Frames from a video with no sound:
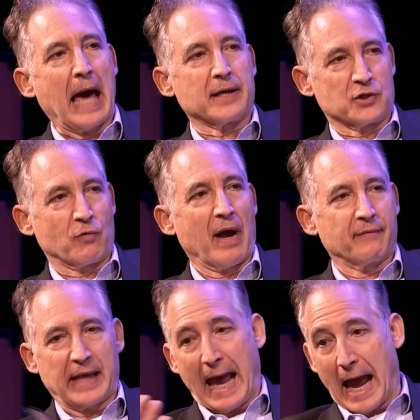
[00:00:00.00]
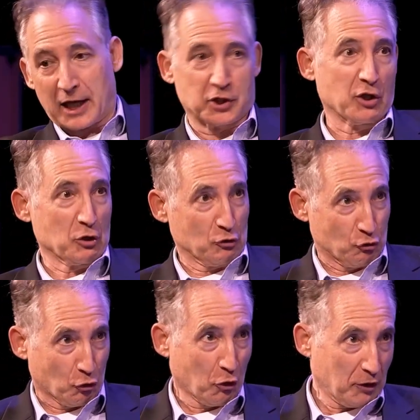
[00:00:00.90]
how does gravity actually
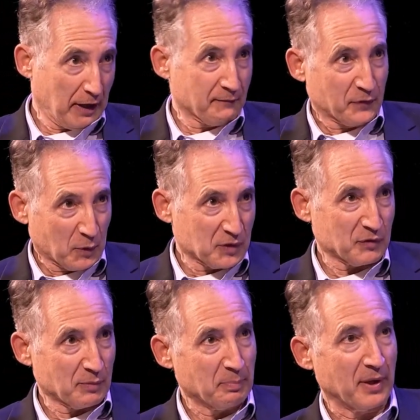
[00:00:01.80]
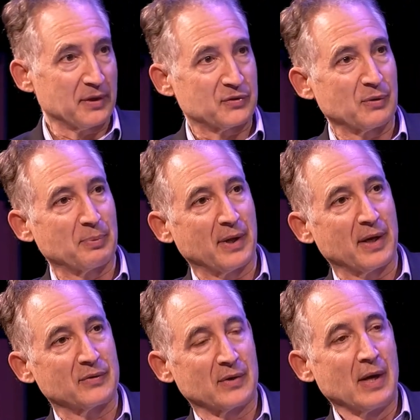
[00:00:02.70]
exert influence from place to
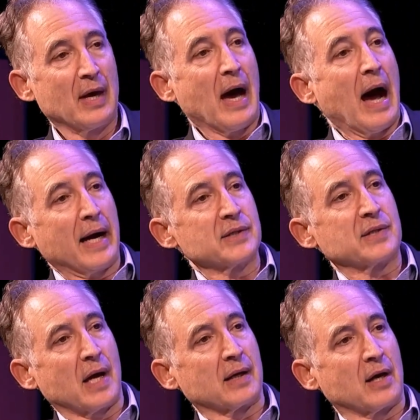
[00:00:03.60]
place? Einstein